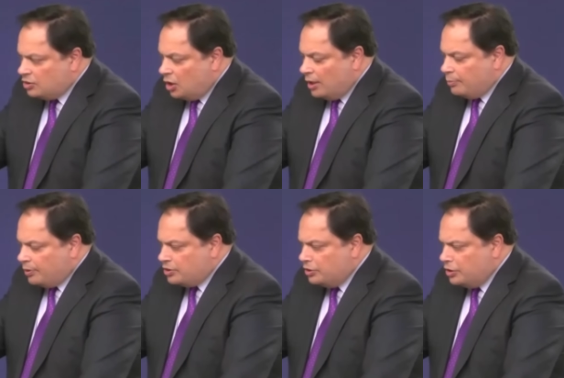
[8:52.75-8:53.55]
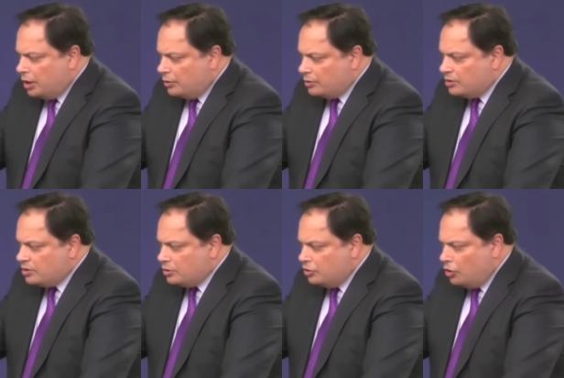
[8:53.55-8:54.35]
typewritten
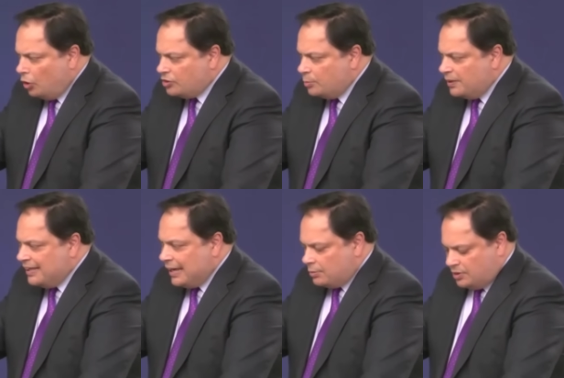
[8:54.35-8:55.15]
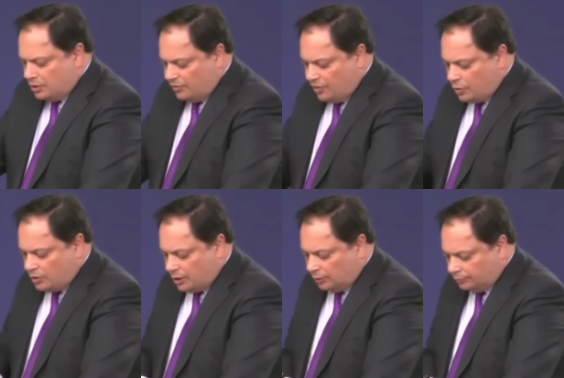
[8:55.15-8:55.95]
notes not to be kept in the
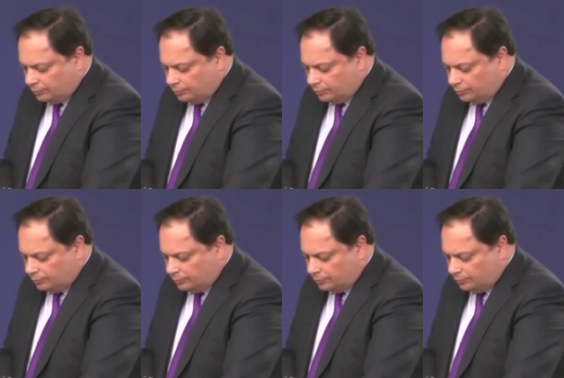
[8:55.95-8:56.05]
future